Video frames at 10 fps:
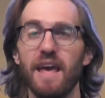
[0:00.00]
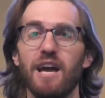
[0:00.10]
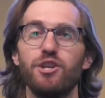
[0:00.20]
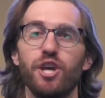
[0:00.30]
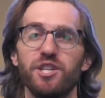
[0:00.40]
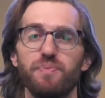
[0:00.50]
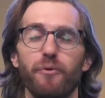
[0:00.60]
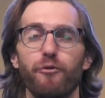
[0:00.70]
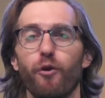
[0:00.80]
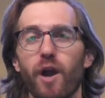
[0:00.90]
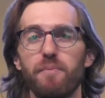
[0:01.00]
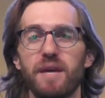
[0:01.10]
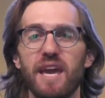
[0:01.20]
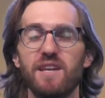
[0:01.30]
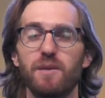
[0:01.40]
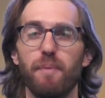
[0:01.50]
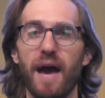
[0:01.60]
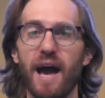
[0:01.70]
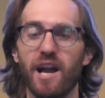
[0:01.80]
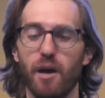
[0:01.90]
And just before I began to
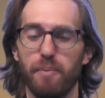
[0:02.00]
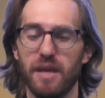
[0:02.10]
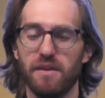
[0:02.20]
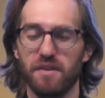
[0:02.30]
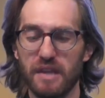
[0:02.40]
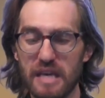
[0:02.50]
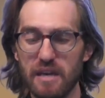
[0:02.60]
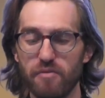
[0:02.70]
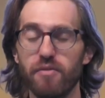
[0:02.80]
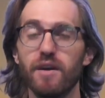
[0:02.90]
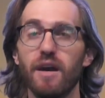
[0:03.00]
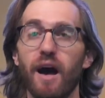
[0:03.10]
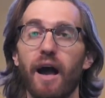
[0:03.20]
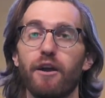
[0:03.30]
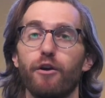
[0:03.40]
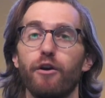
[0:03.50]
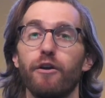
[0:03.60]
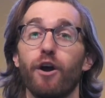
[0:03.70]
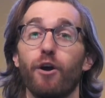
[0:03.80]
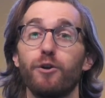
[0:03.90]
pack up and leave, I heard
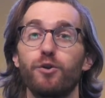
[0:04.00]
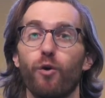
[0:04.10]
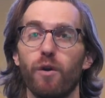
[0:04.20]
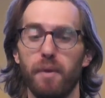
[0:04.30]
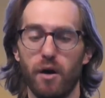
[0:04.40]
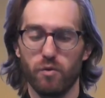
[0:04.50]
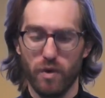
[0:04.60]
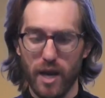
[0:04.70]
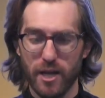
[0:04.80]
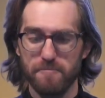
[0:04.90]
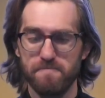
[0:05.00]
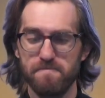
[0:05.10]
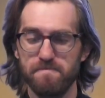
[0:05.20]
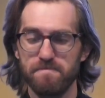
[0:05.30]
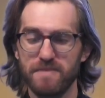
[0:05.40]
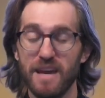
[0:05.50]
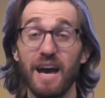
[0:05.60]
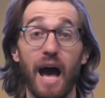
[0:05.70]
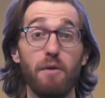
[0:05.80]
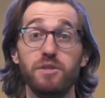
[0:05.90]
our doorbell ring.
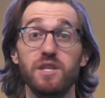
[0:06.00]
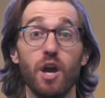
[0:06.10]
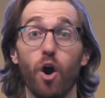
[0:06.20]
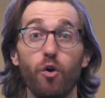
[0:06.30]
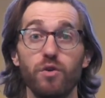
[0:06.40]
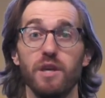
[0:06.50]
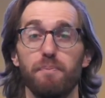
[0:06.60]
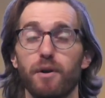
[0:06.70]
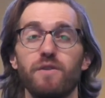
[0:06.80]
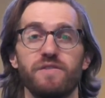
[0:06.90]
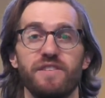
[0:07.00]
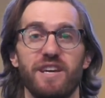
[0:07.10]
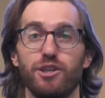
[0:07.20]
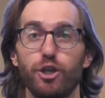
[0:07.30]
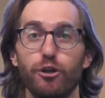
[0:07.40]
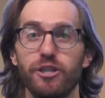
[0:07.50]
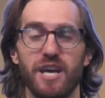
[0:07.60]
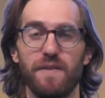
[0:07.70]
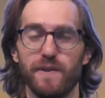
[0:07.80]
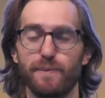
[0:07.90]
I was the only person at church
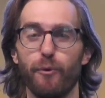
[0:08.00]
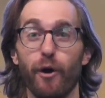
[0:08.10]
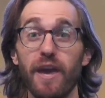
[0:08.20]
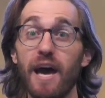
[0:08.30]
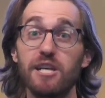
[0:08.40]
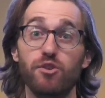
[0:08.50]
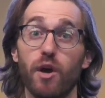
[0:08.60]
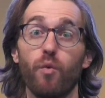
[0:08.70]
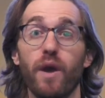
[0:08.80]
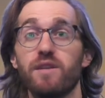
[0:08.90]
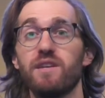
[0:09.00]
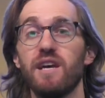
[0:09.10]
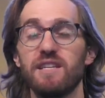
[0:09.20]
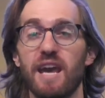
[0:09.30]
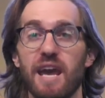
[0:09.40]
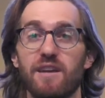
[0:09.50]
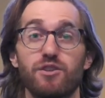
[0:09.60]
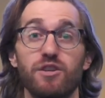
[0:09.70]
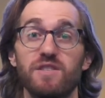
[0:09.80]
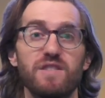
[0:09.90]
at this point, so I went to
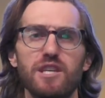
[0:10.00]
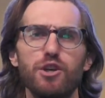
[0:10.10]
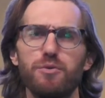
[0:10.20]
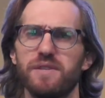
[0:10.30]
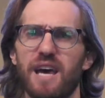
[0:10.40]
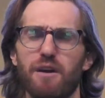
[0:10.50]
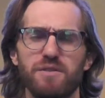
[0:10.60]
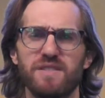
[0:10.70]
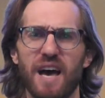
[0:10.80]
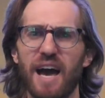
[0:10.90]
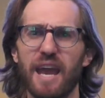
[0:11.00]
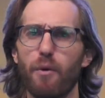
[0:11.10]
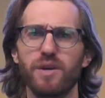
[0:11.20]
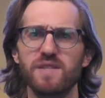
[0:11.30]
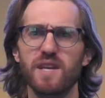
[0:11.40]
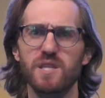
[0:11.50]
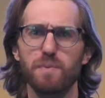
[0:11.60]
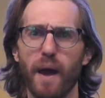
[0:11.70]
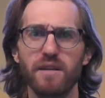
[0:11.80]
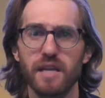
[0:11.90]
answer to see who was outside. I wasn't
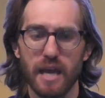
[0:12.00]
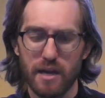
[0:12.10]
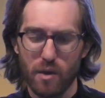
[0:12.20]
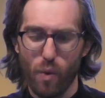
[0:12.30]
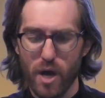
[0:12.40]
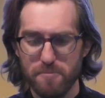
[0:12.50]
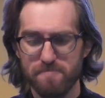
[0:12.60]
expecting anyone.